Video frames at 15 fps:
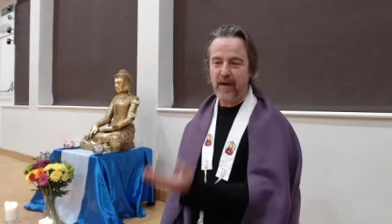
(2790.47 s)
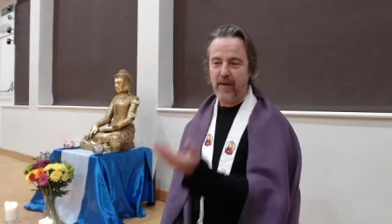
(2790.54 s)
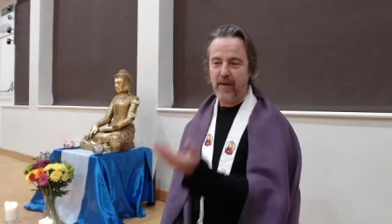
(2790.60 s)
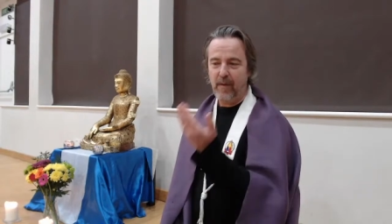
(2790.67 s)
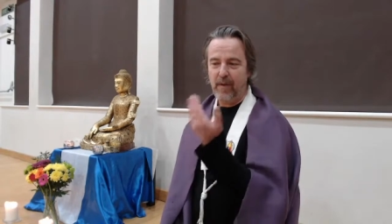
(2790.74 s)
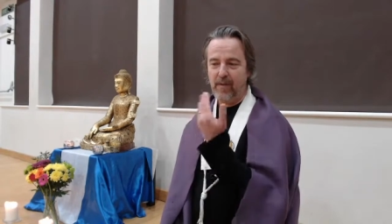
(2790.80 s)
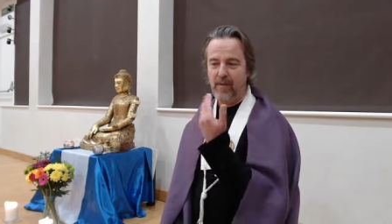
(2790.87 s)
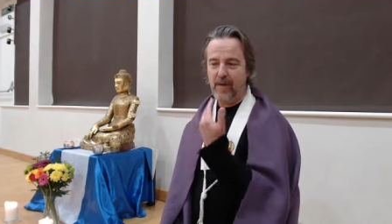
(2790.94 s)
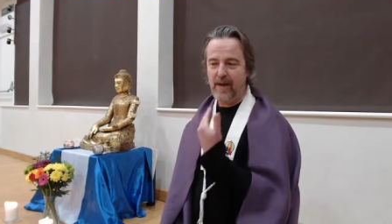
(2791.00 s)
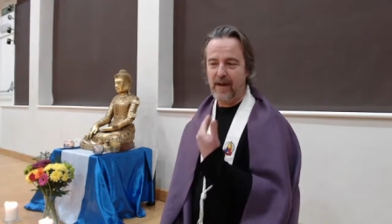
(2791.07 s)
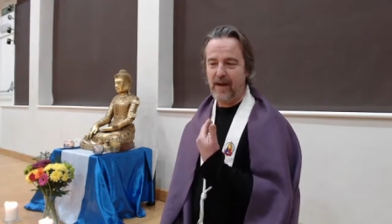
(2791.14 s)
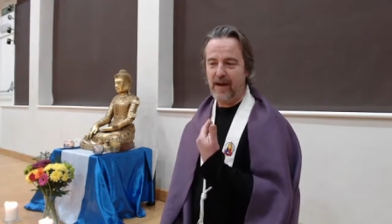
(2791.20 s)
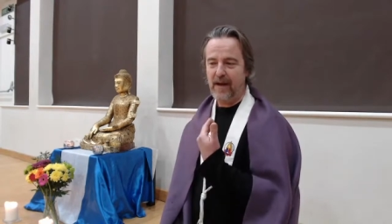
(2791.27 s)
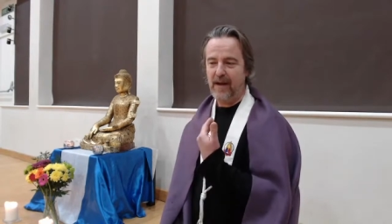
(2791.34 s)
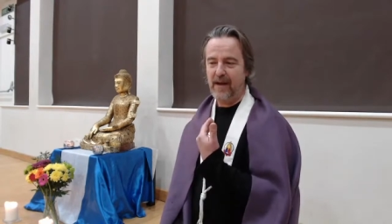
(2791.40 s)
we're
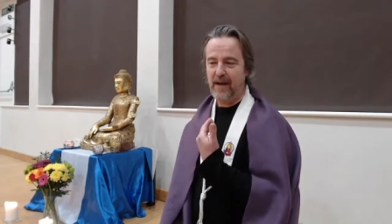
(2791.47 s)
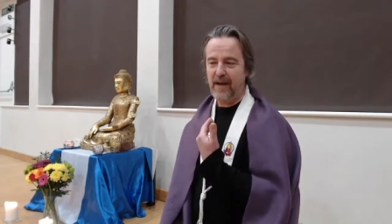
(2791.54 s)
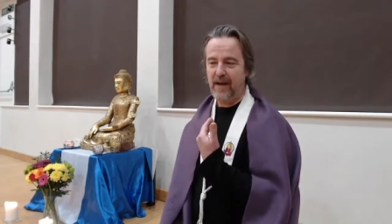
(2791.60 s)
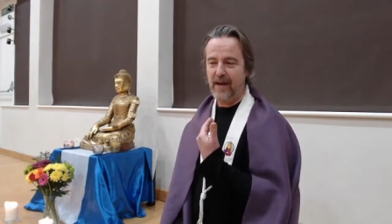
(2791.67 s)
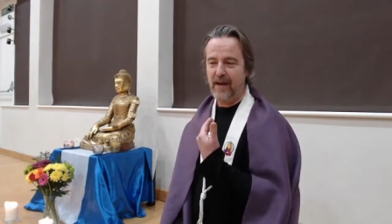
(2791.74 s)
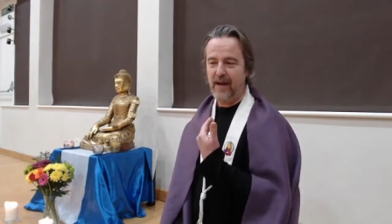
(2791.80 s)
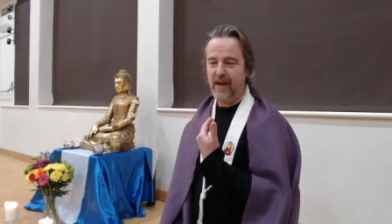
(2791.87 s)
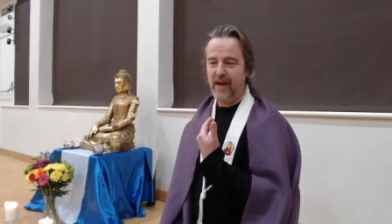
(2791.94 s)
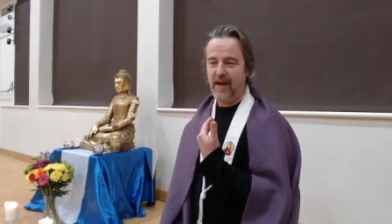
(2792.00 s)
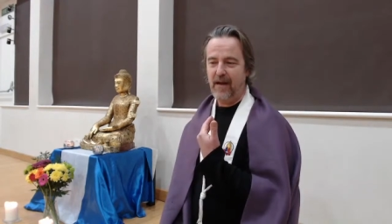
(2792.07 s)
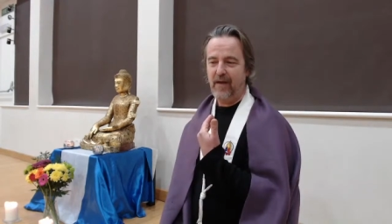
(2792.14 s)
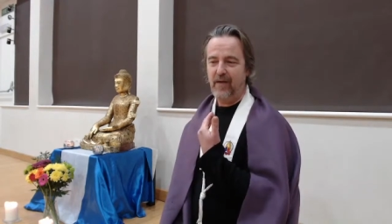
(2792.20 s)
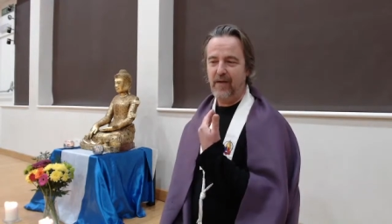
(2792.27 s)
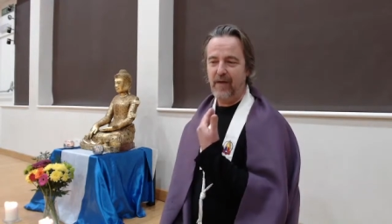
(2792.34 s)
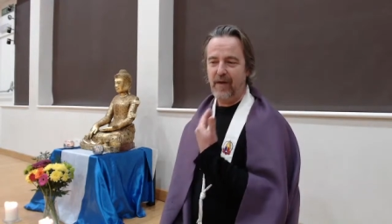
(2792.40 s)
really
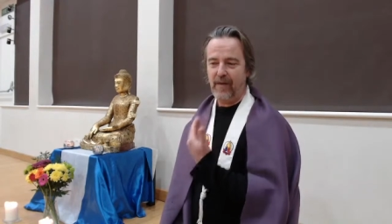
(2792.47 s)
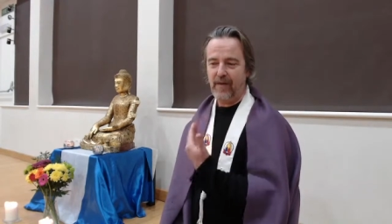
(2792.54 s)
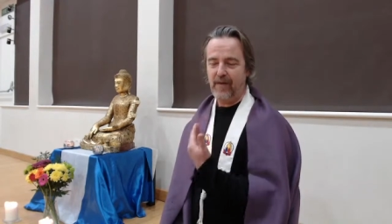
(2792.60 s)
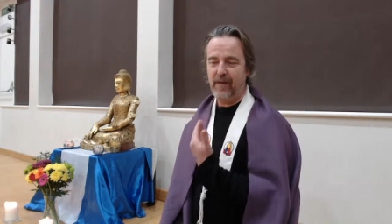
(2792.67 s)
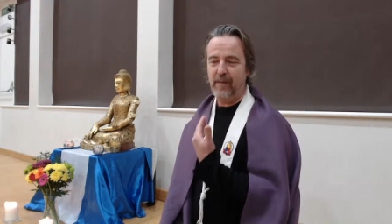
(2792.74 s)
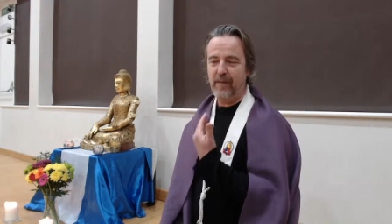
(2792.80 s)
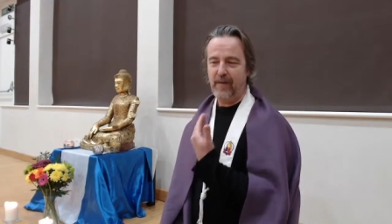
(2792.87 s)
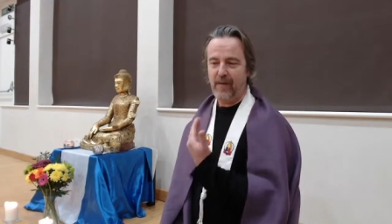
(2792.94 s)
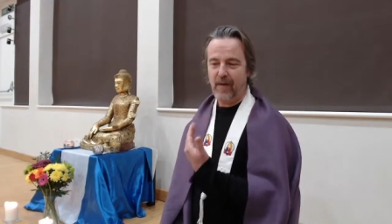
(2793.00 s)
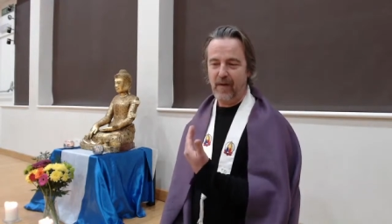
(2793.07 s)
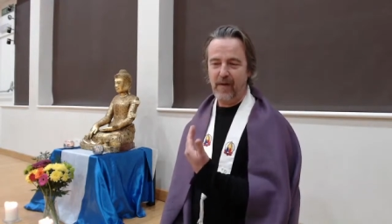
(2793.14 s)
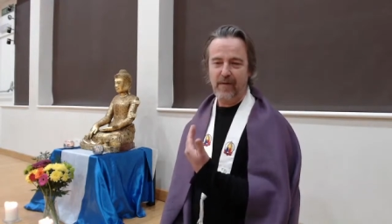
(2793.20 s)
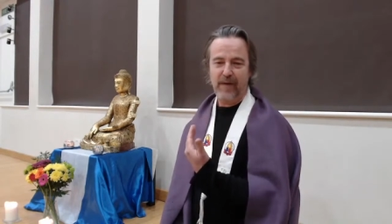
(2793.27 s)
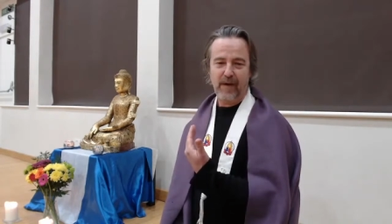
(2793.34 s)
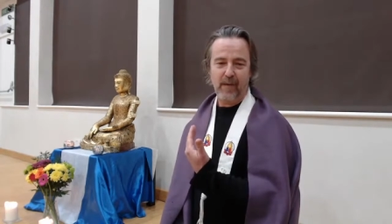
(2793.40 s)
just
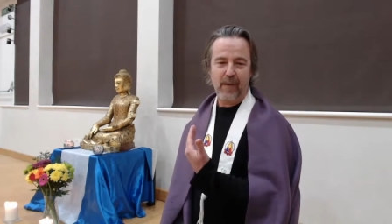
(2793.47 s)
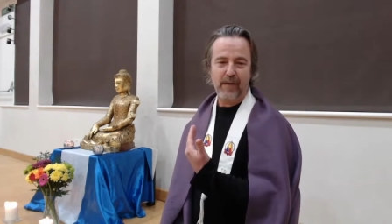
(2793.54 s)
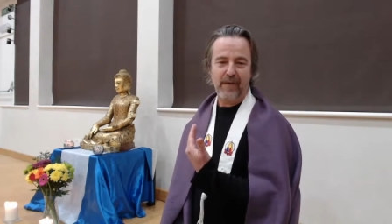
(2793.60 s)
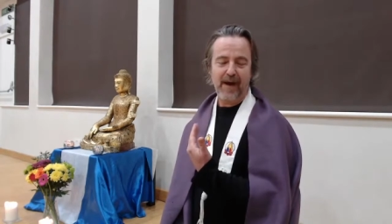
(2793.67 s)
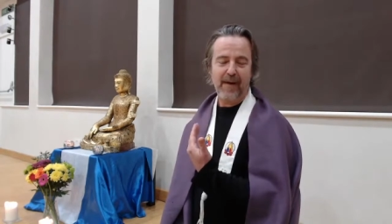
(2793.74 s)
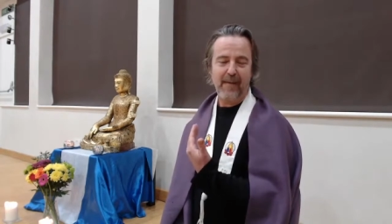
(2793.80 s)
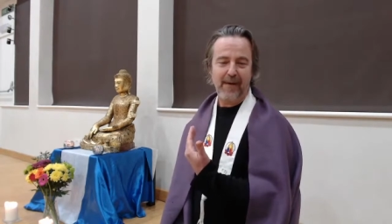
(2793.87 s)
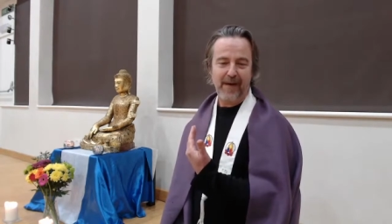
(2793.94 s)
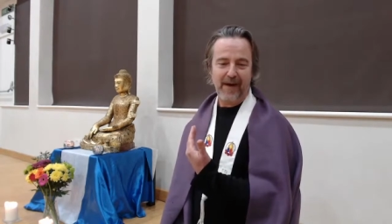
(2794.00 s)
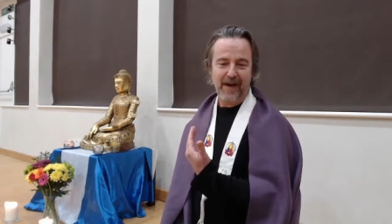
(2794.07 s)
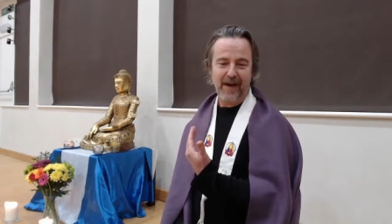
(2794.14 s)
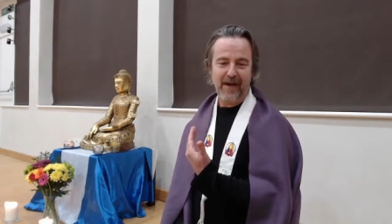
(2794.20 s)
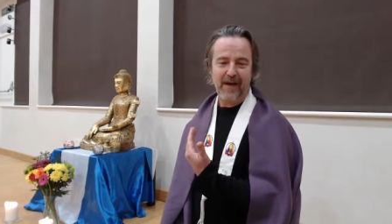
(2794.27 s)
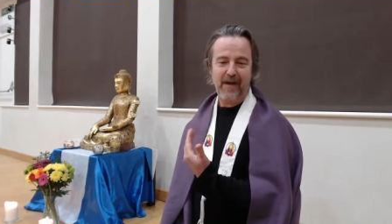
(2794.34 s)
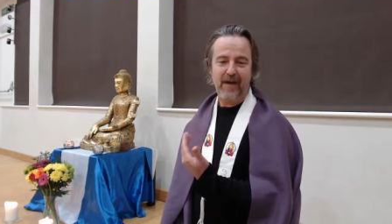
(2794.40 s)
observing what's happening
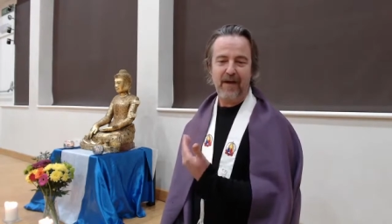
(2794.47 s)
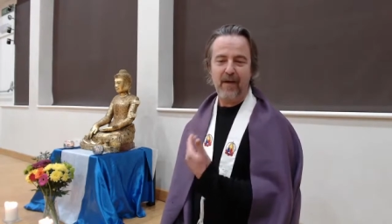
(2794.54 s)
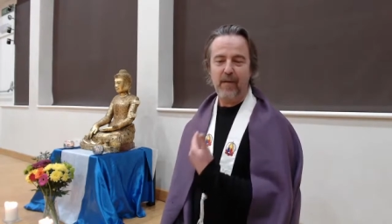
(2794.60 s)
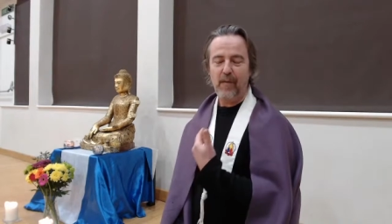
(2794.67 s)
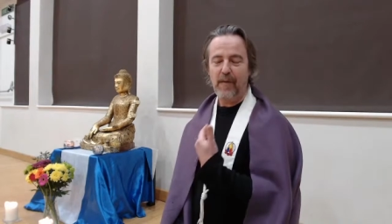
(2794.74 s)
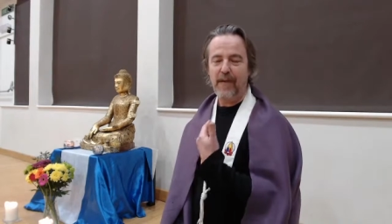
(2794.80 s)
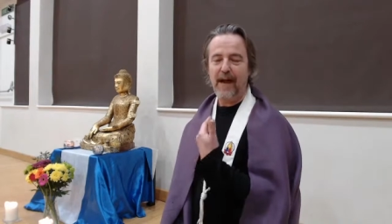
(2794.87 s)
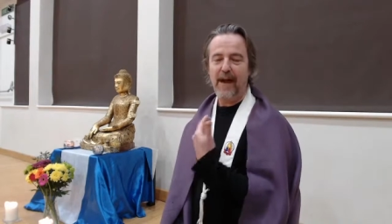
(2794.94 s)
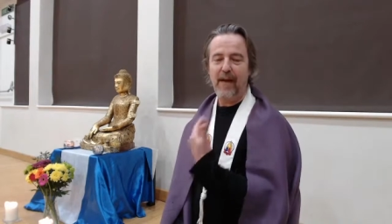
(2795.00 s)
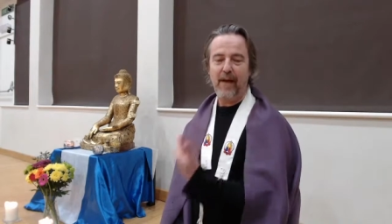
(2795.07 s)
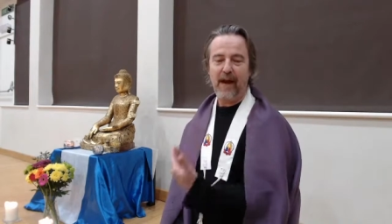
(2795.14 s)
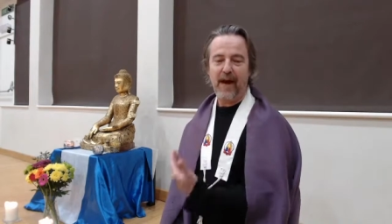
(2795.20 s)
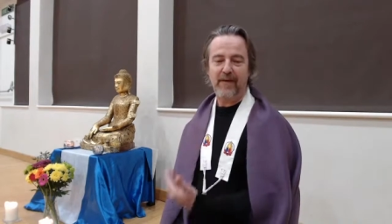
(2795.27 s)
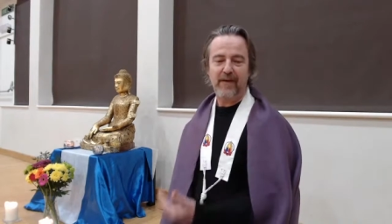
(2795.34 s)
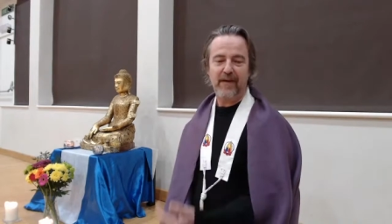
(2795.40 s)
without
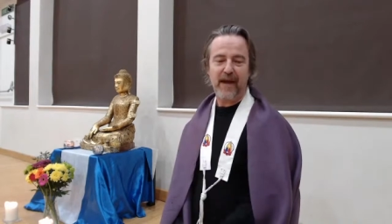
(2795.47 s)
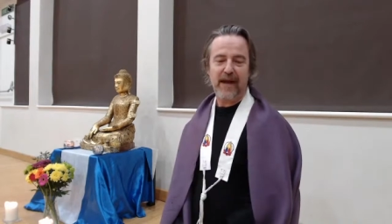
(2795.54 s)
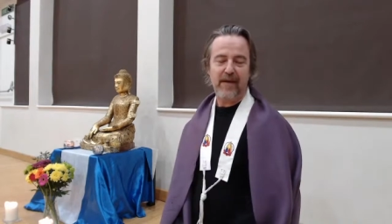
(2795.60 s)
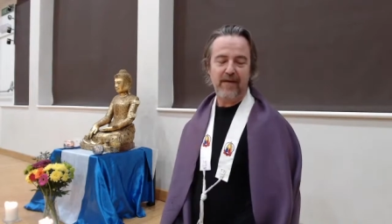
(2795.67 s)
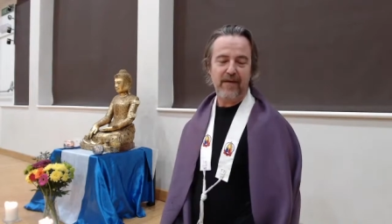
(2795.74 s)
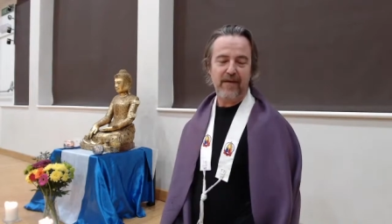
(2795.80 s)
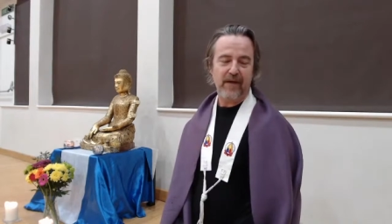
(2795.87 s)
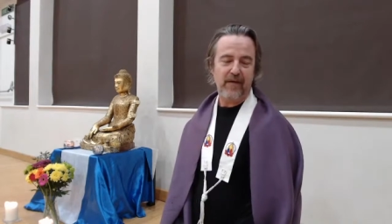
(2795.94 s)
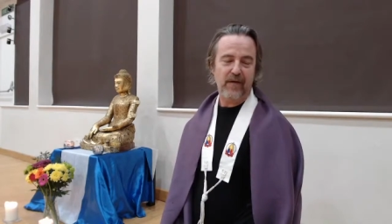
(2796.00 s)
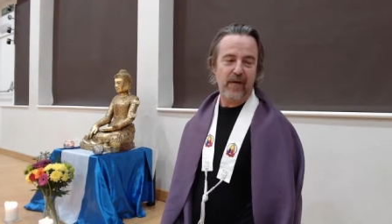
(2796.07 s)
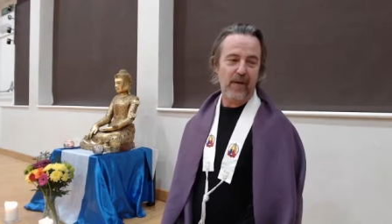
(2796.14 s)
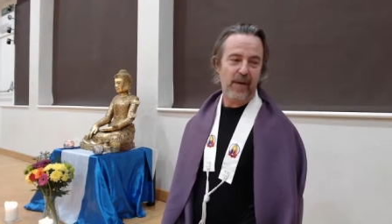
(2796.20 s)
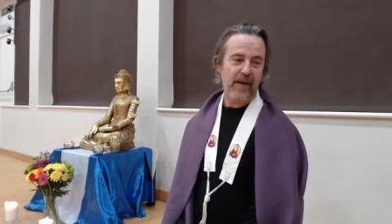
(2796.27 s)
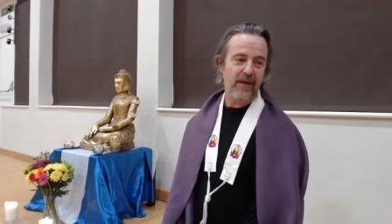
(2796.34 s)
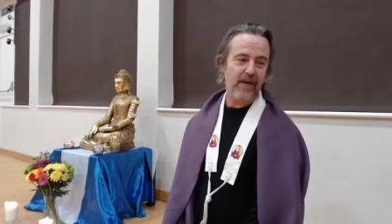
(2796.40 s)
adding anything to
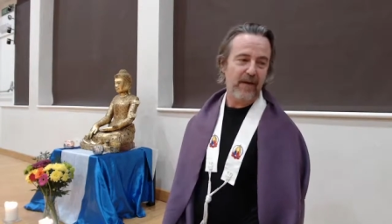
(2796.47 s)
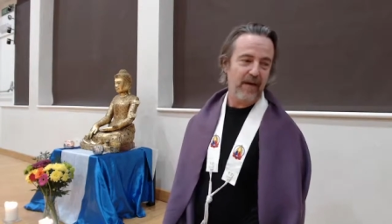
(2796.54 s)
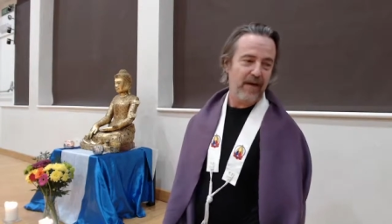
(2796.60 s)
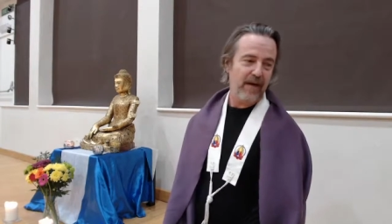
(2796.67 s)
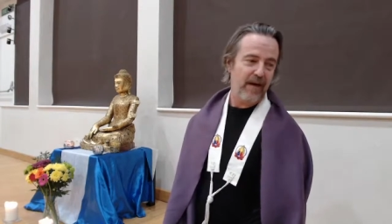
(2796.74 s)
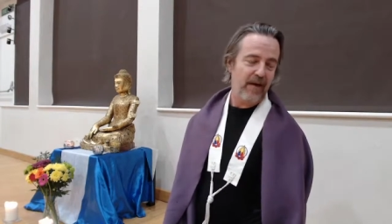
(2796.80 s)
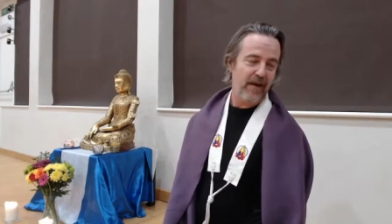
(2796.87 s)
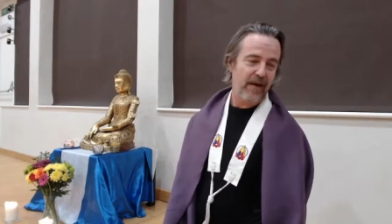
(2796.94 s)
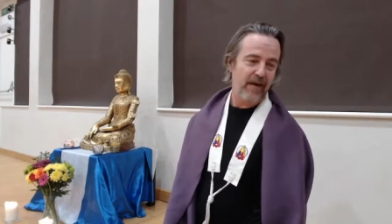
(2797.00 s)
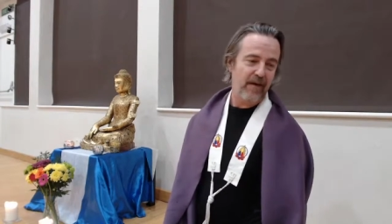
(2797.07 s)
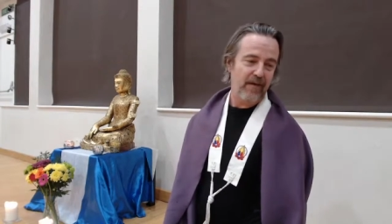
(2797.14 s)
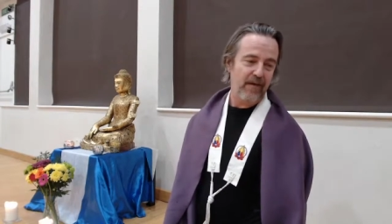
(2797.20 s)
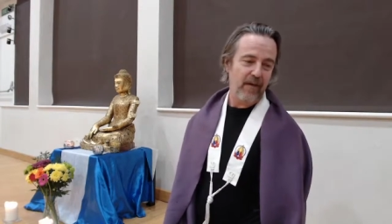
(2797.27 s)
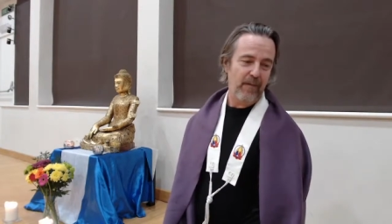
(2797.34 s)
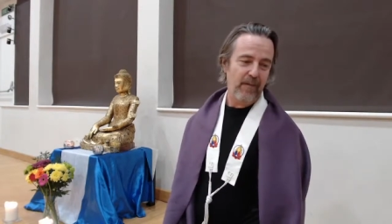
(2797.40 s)
it in
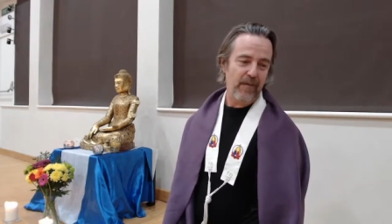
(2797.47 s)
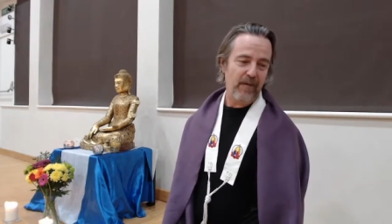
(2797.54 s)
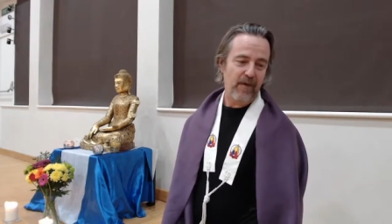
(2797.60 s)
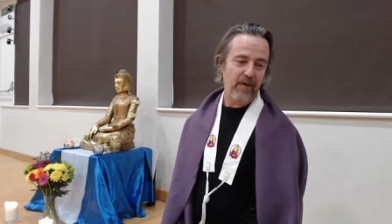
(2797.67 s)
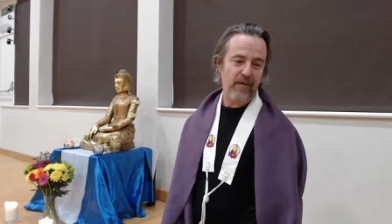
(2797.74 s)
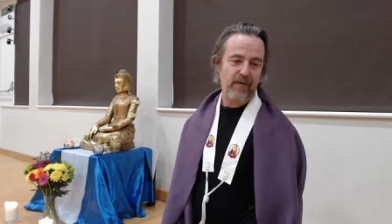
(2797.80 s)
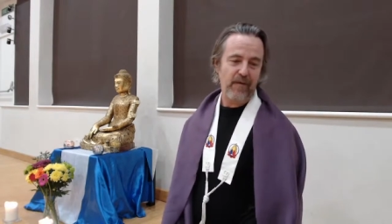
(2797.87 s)
terms of